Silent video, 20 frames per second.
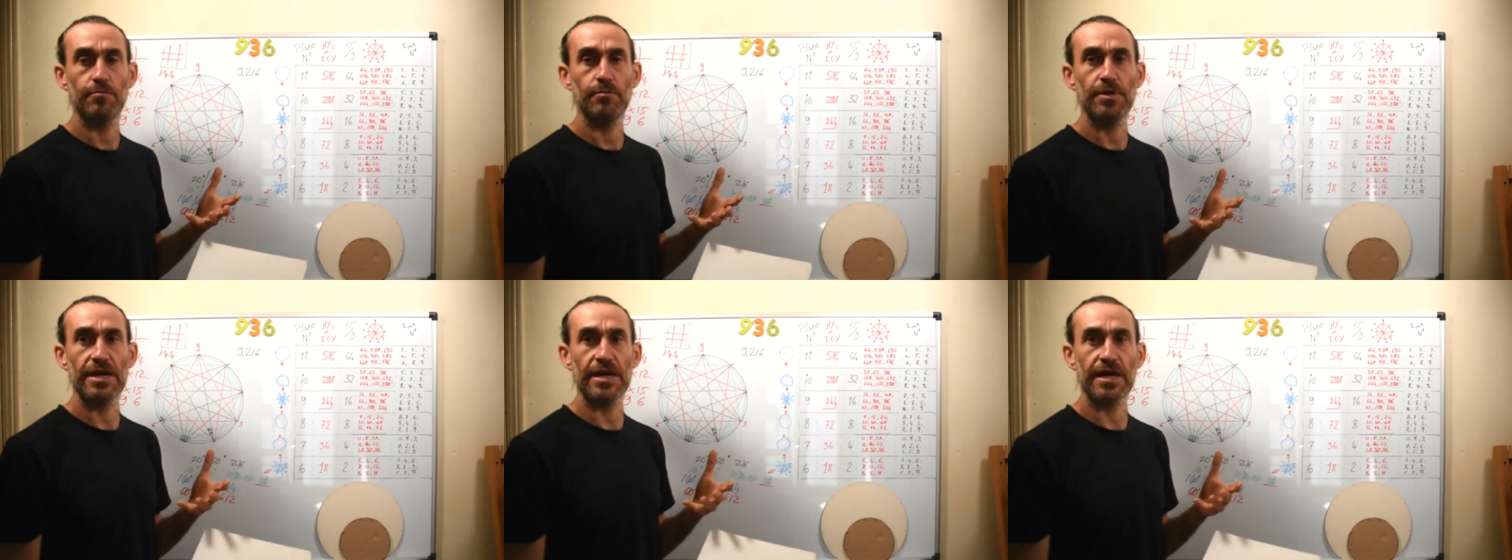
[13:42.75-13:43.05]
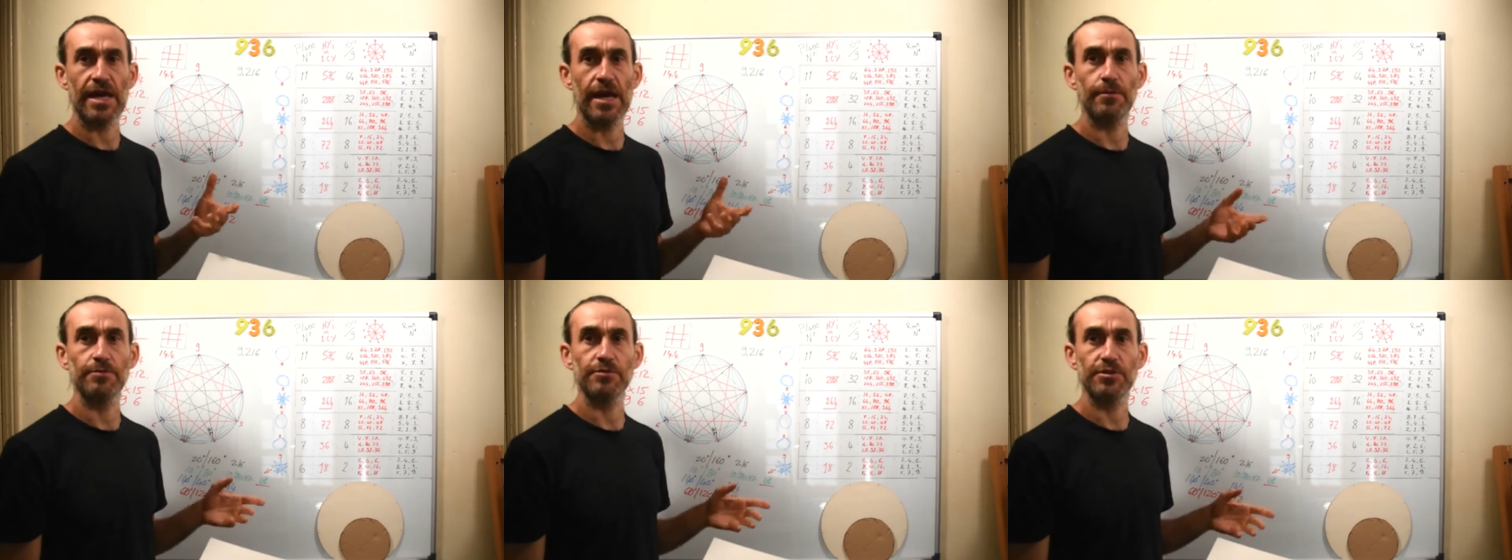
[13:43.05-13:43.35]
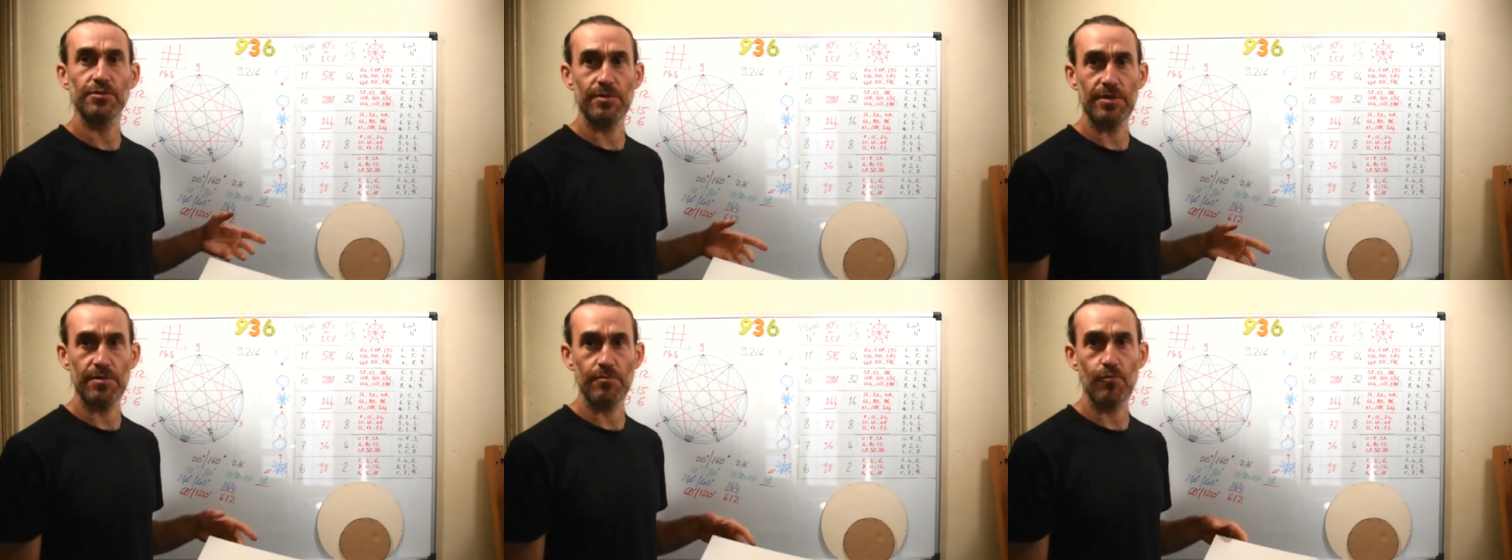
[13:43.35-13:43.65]
being able
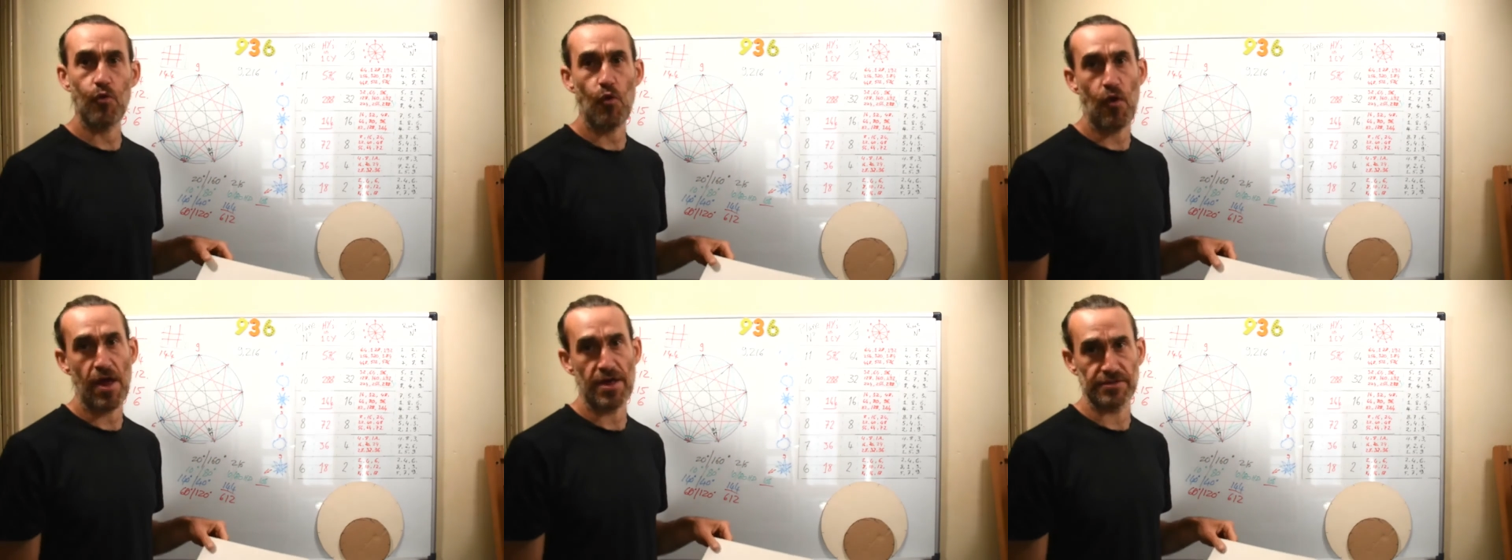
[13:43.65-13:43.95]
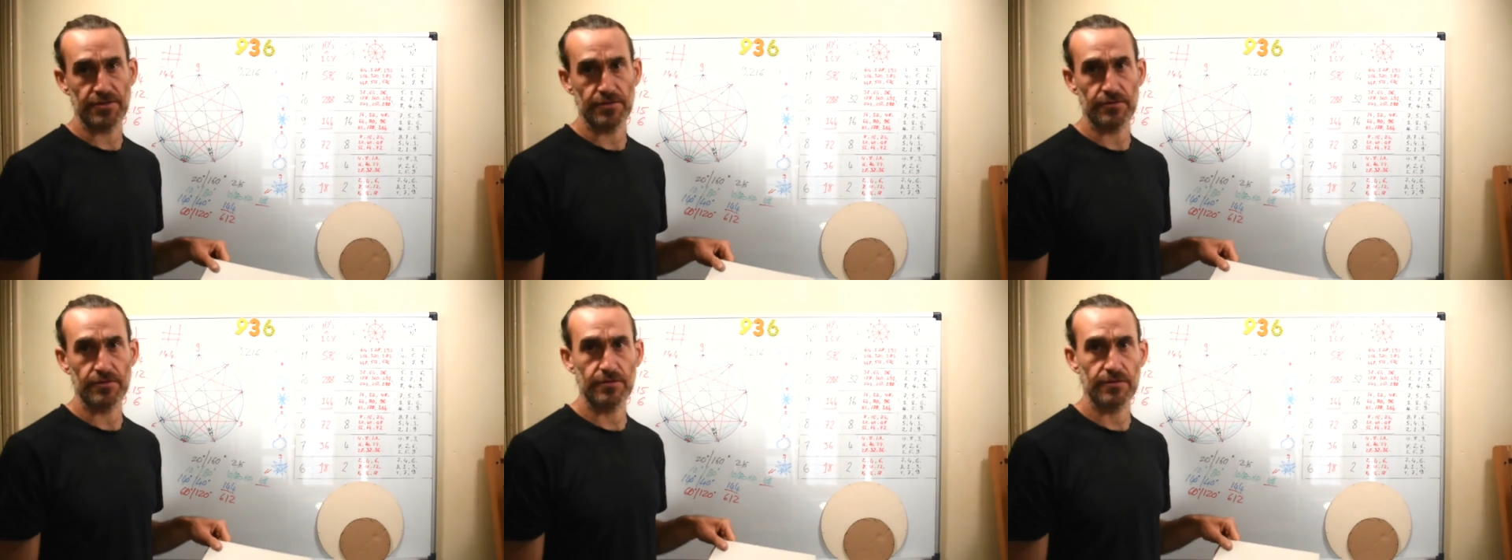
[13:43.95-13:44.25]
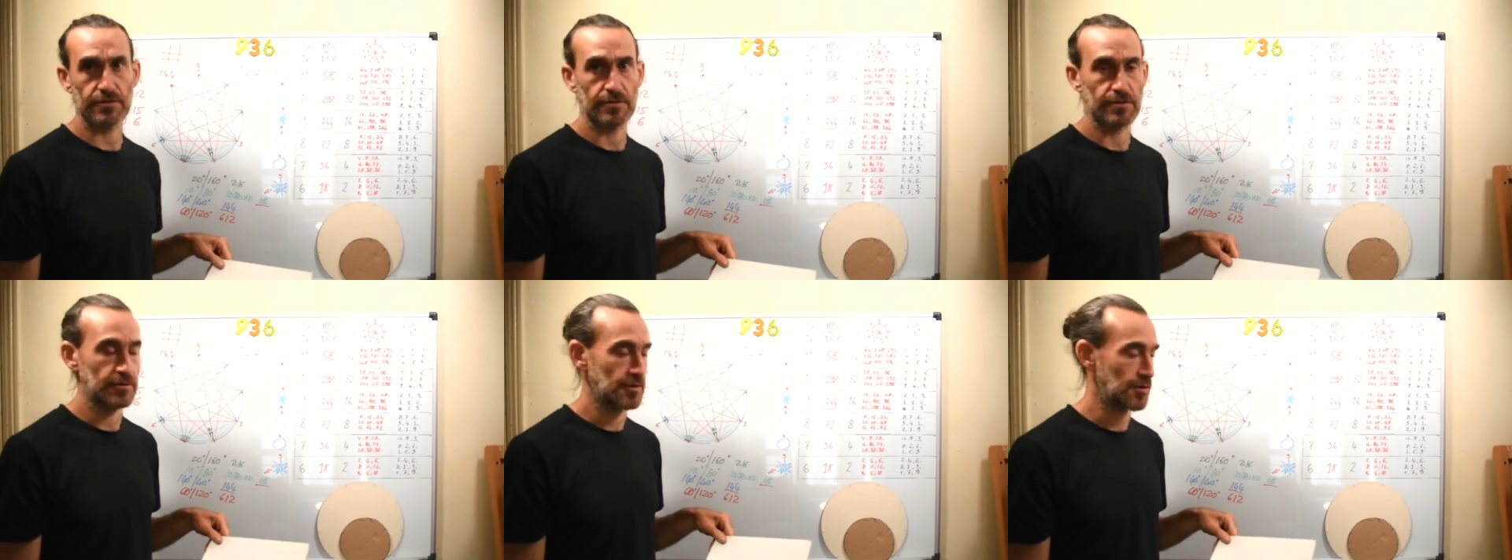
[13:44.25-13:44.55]
to be
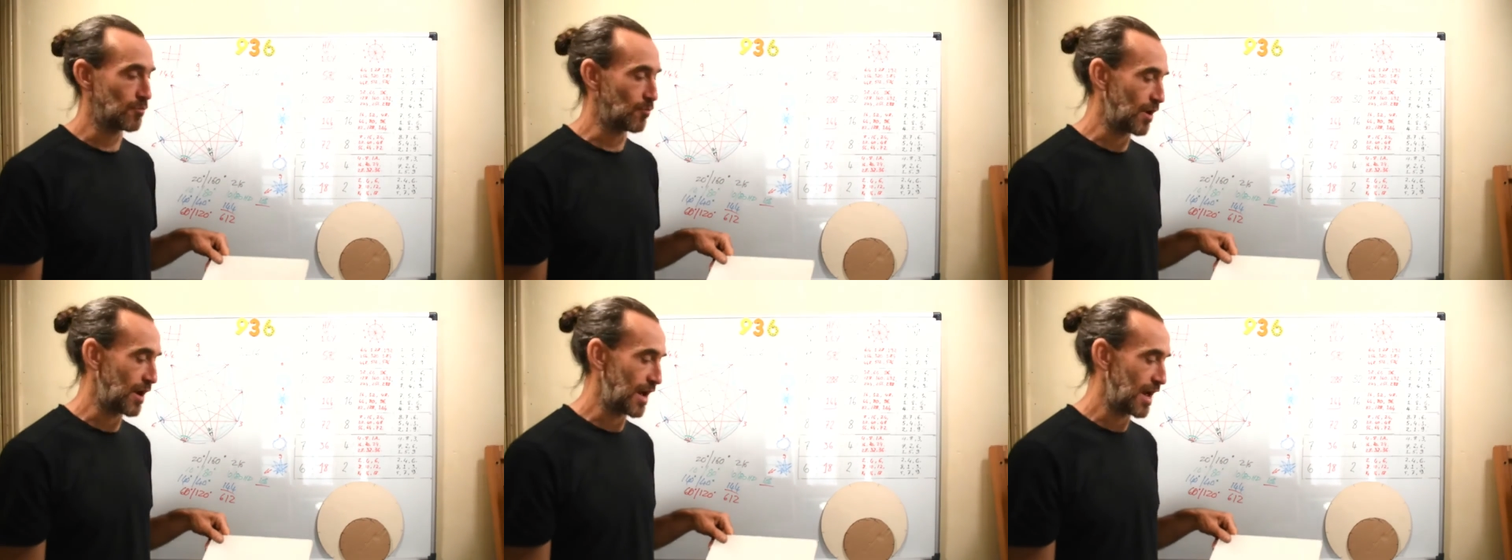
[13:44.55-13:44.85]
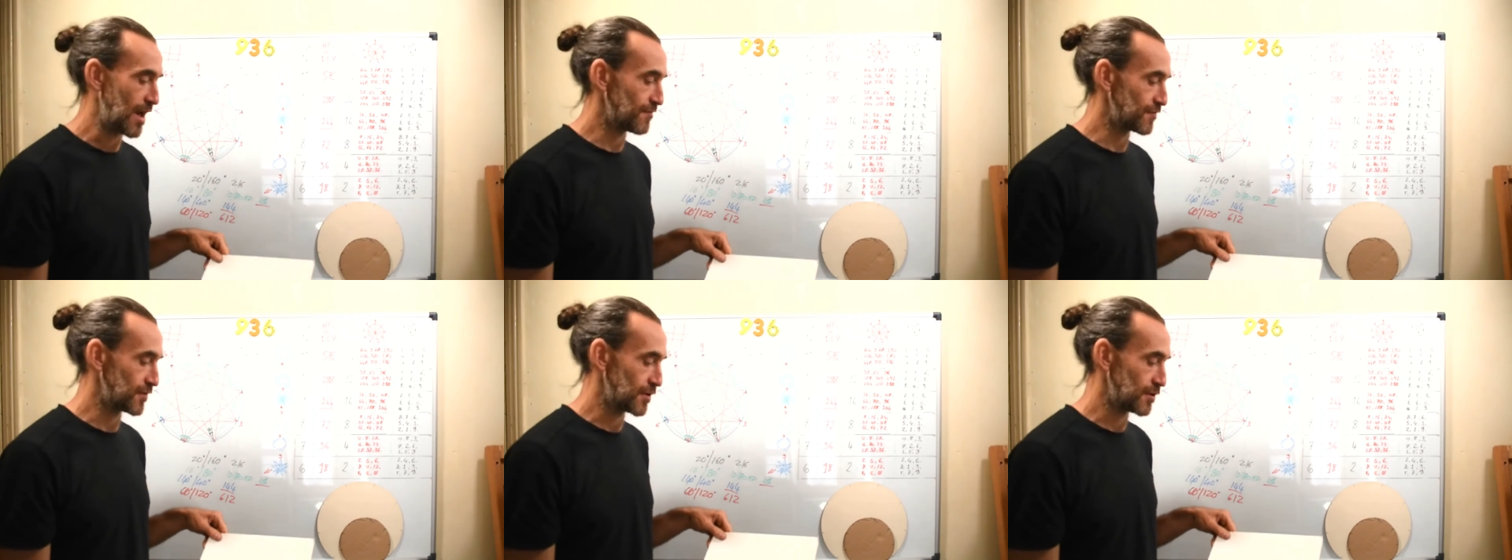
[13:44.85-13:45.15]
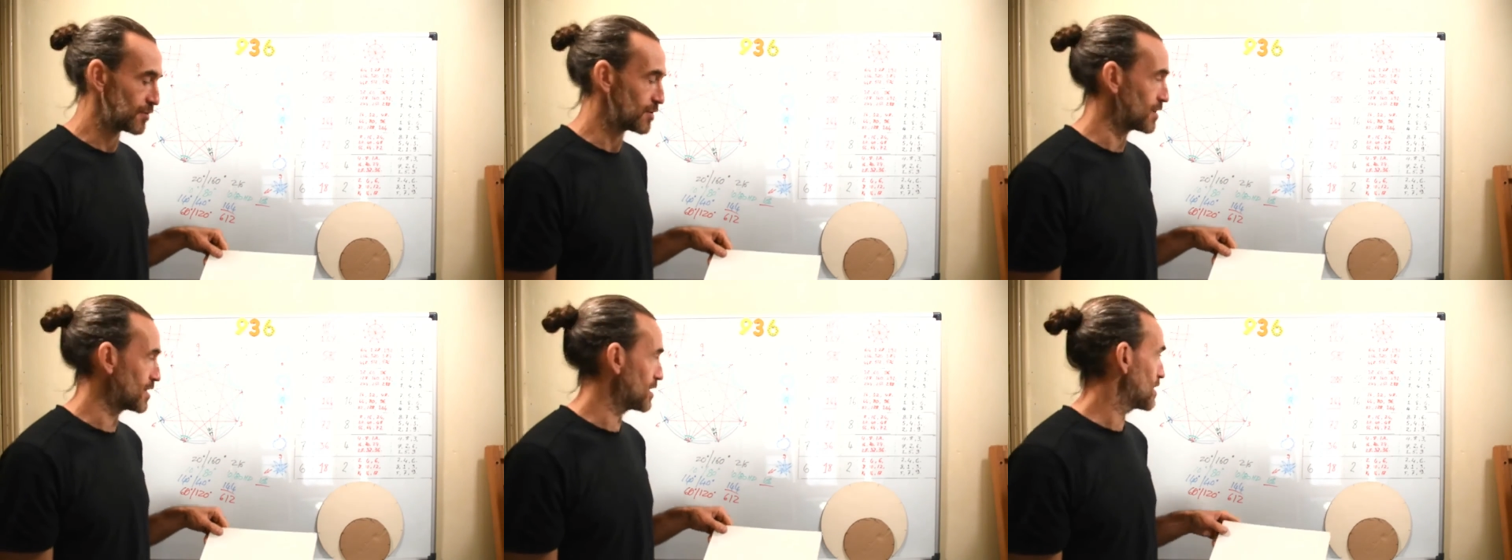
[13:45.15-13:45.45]
present and what have
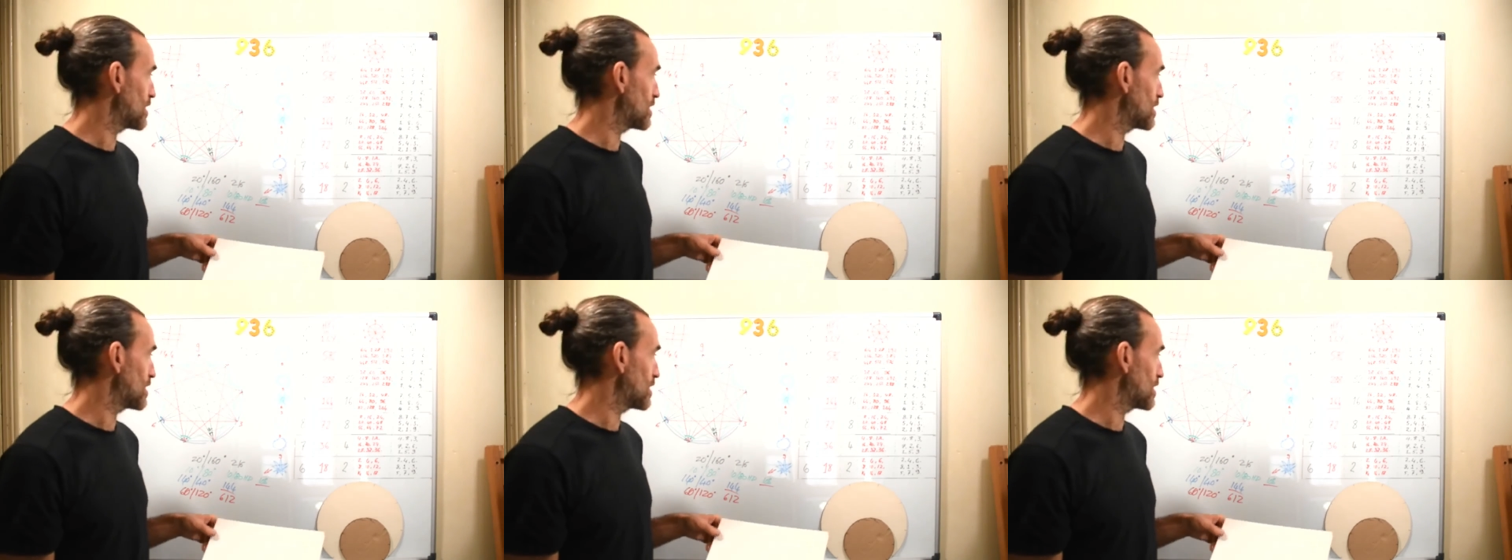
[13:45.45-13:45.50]
you,